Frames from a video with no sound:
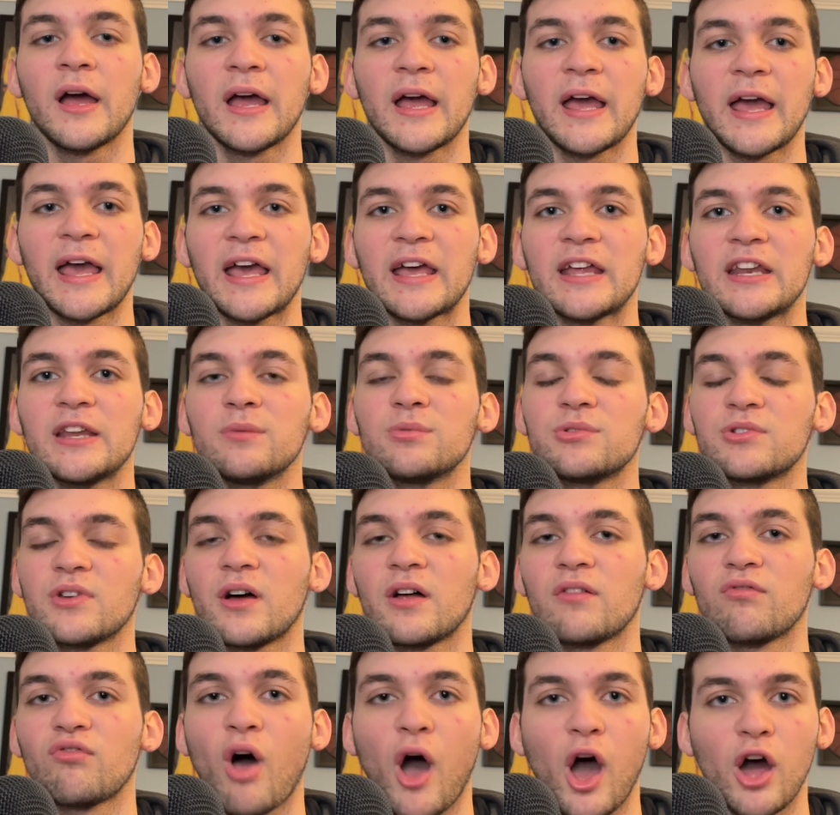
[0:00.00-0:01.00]
And he was a
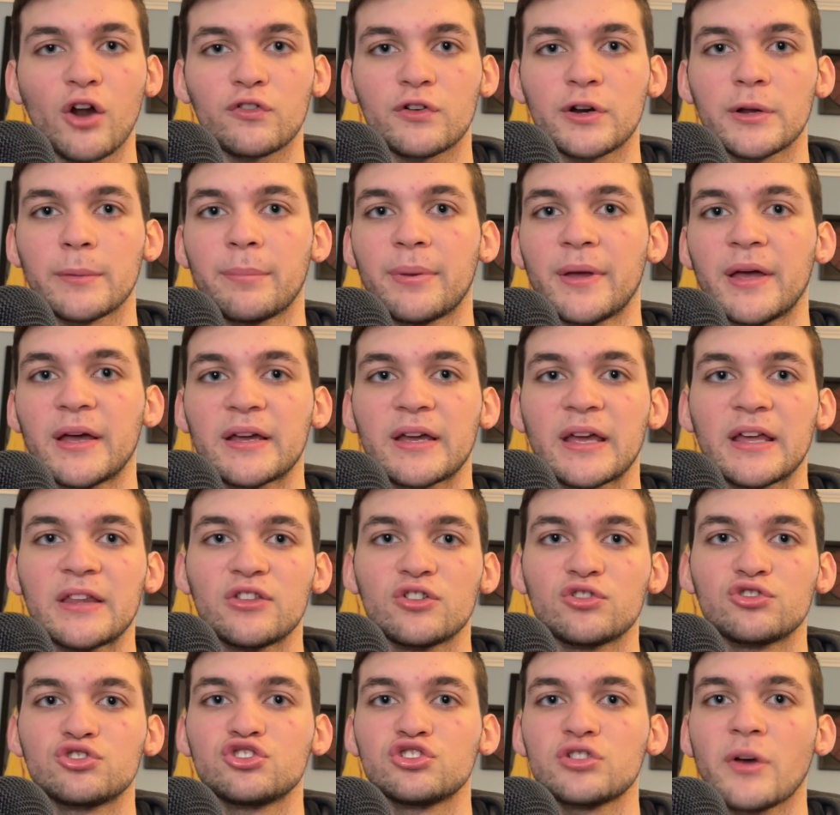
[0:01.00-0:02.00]
lottery pick, and
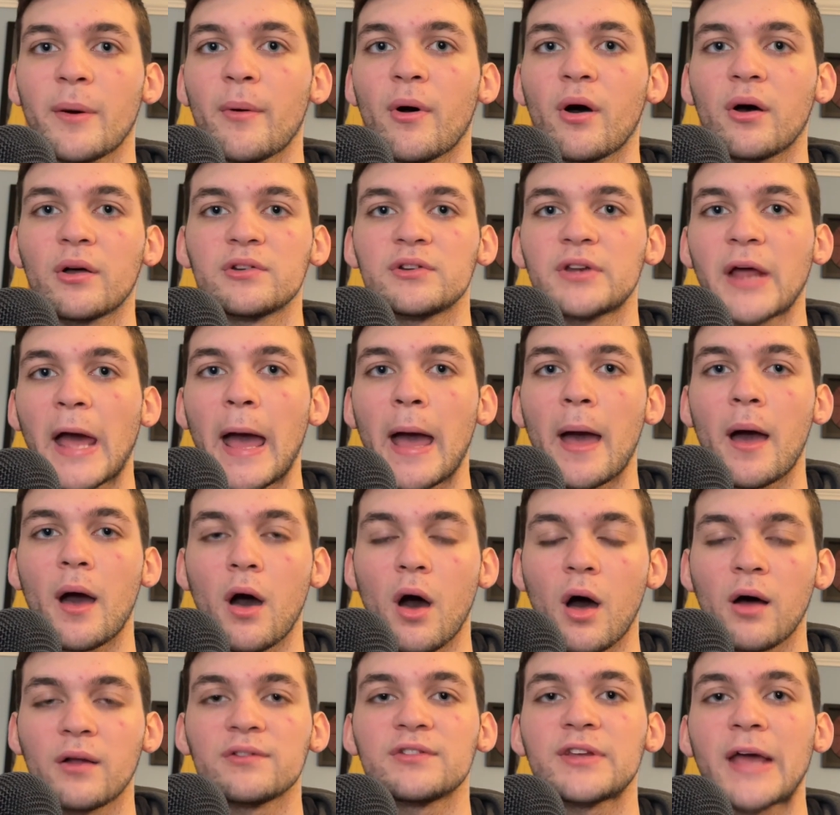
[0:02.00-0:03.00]
there's so
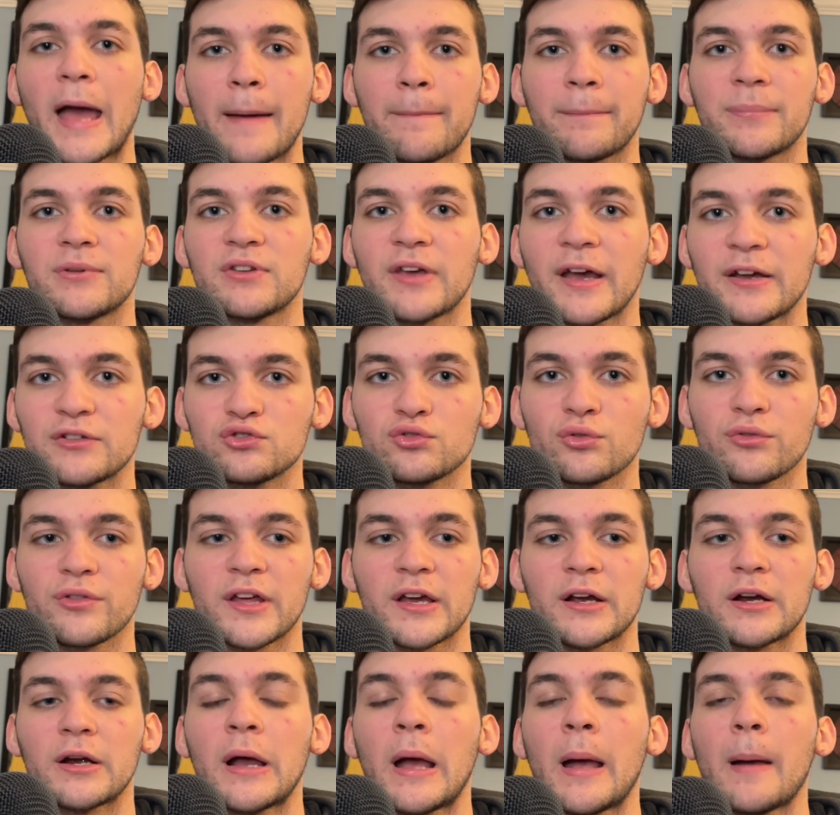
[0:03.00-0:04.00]
untapped potential
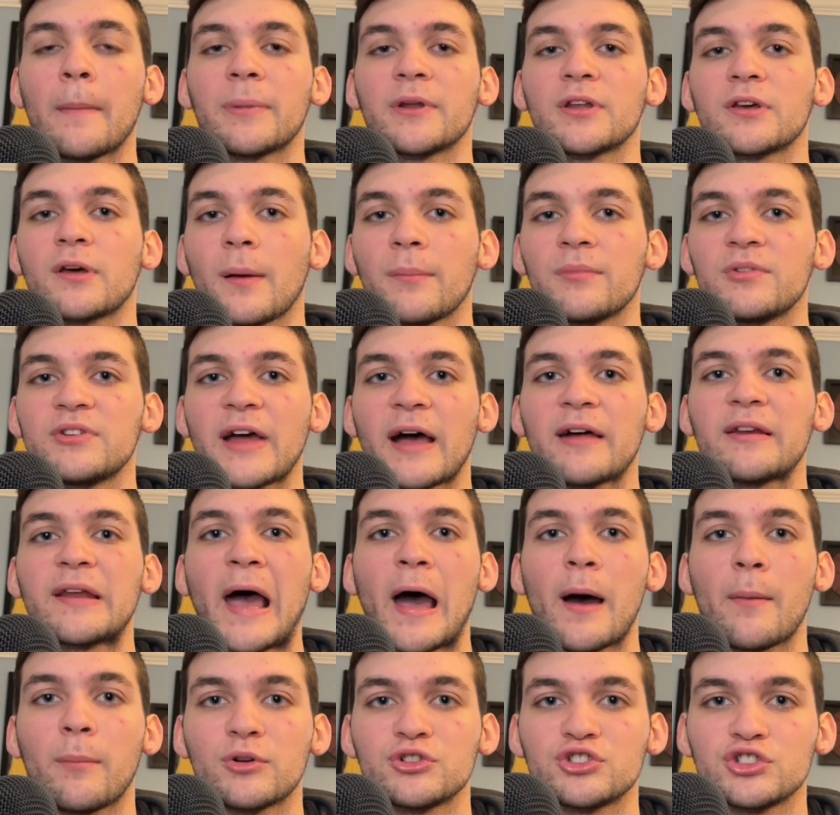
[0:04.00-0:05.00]
there, but it comes down to
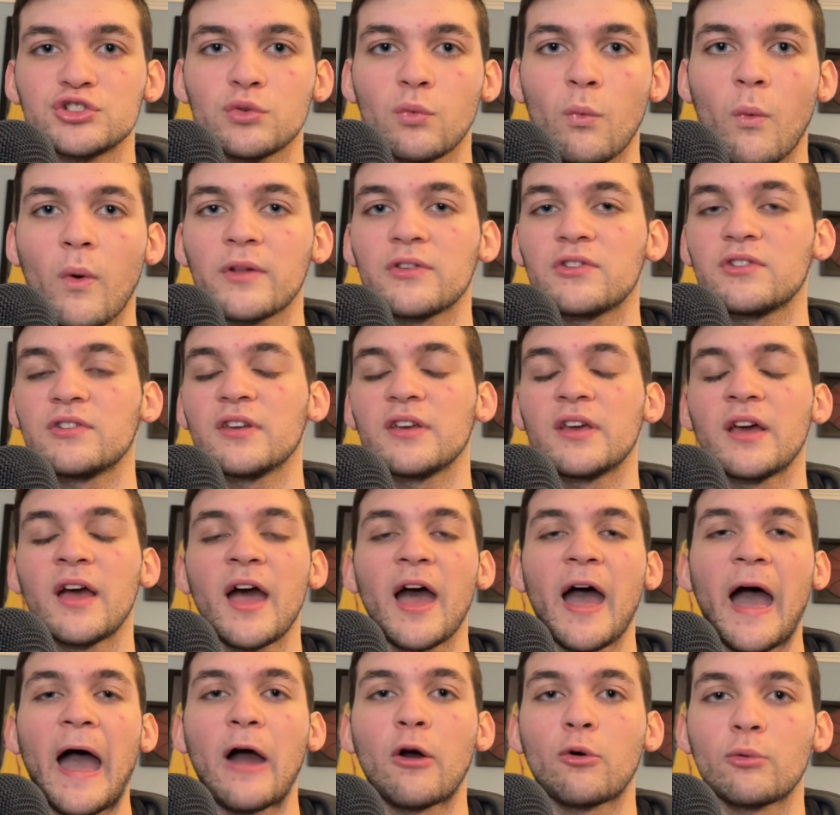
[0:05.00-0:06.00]
how much he wants it,
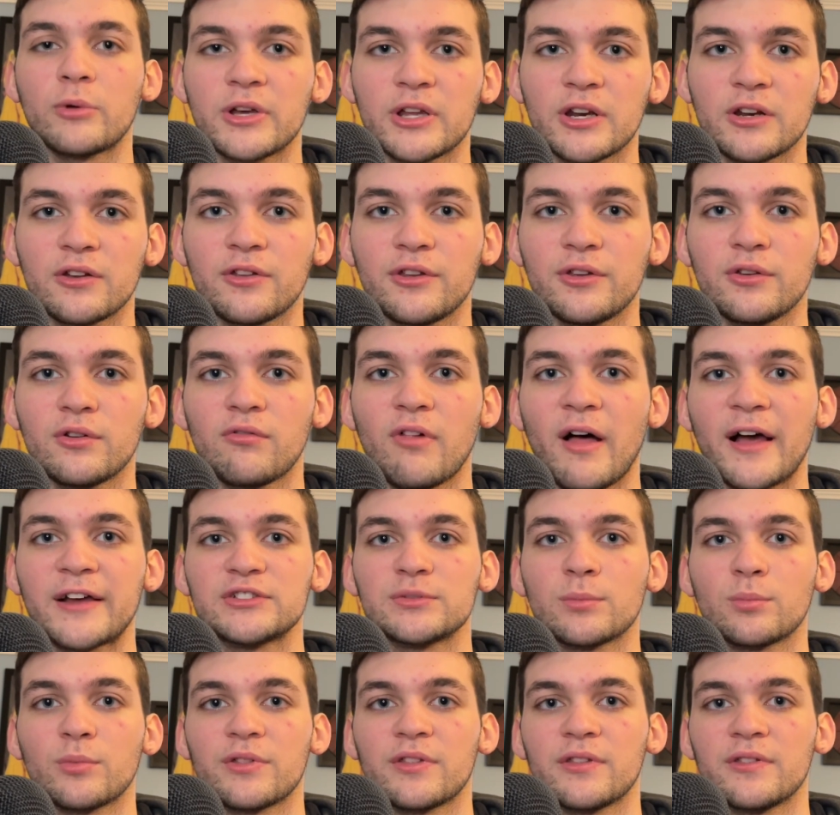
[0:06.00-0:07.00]
how are we going to utilize
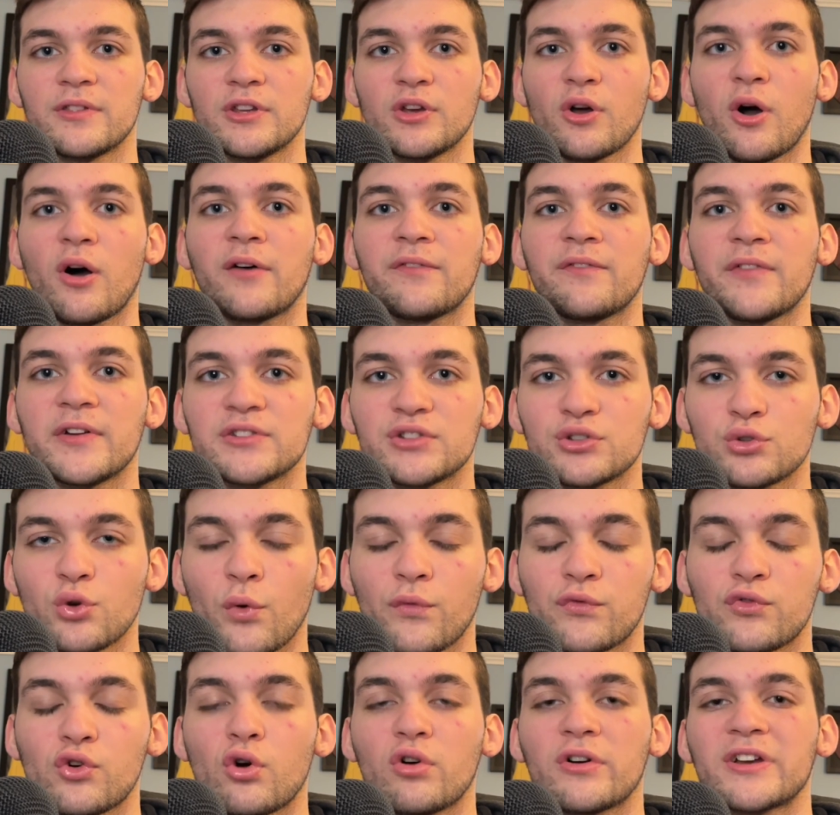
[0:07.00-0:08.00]
him within the offense, the
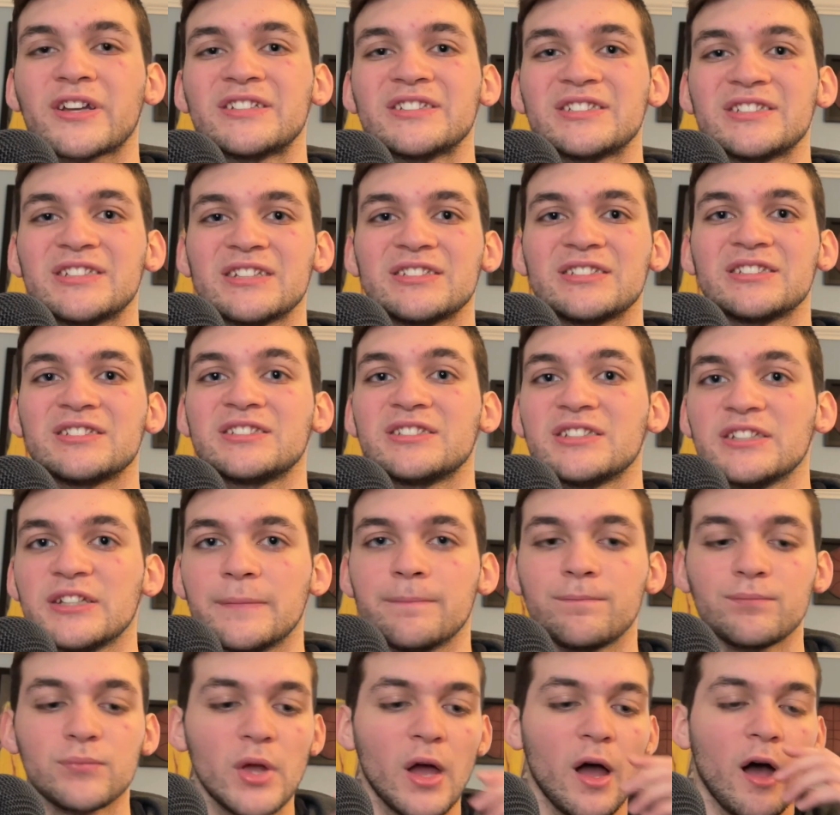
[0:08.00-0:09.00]
overall consistency
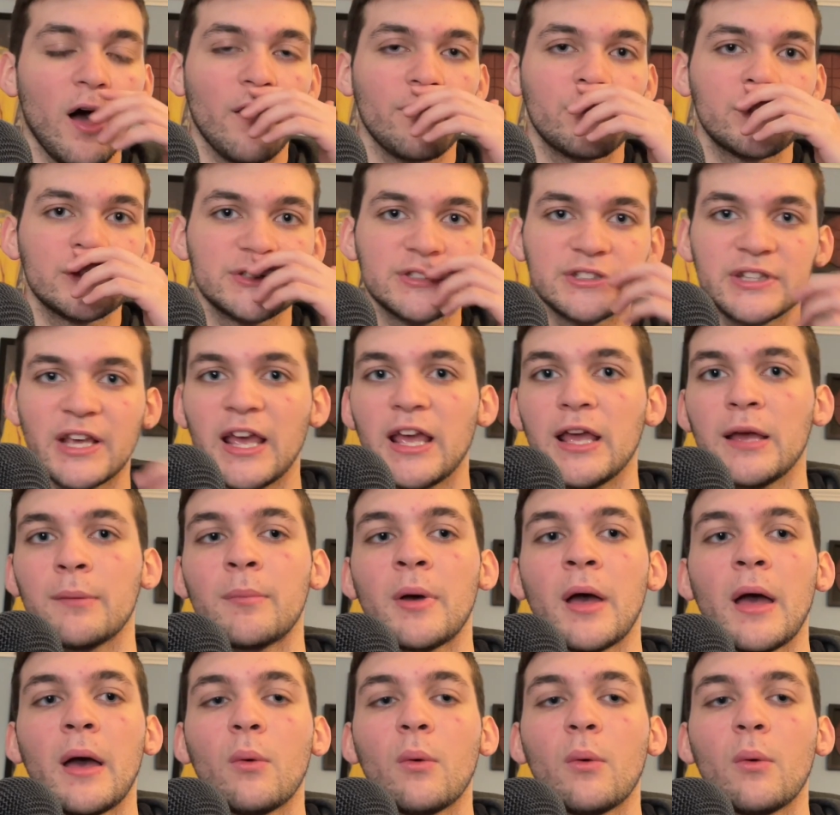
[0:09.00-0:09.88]
of his game.